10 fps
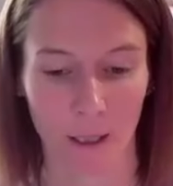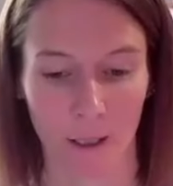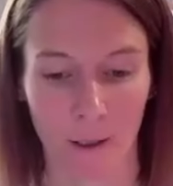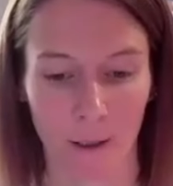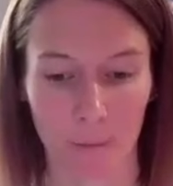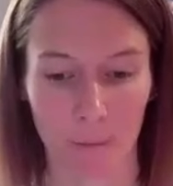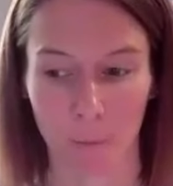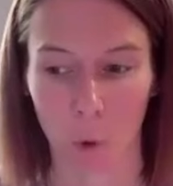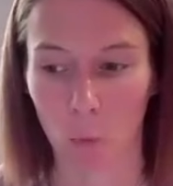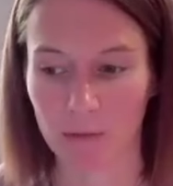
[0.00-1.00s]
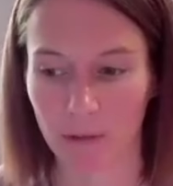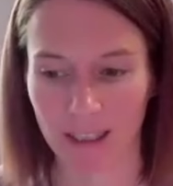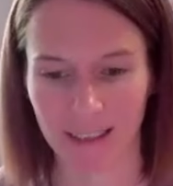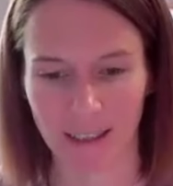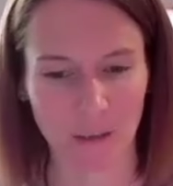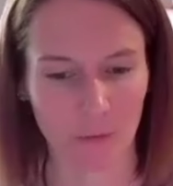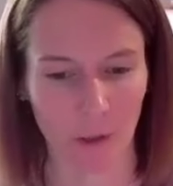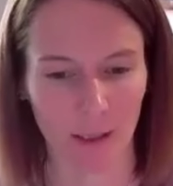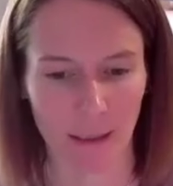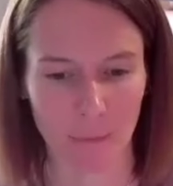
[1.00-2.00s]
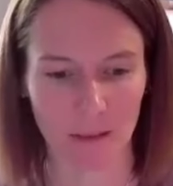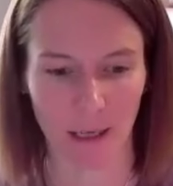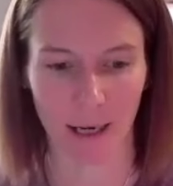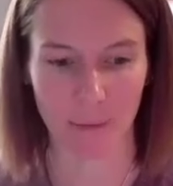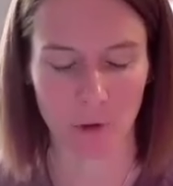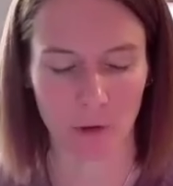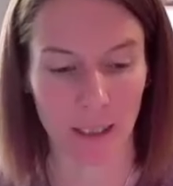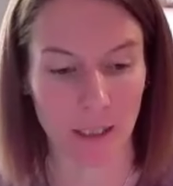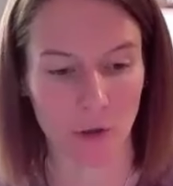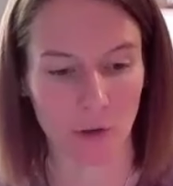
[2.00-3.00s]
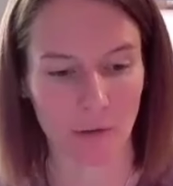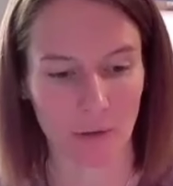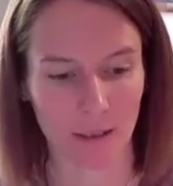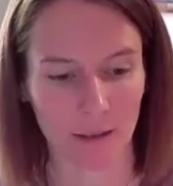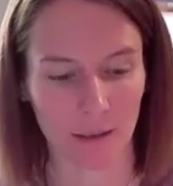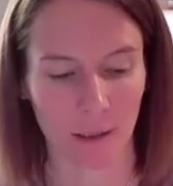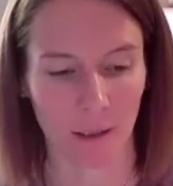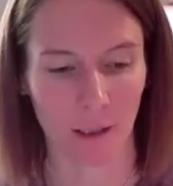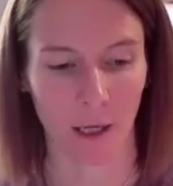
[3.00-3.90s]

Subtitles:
or we've identified them as a hamstring injury risk.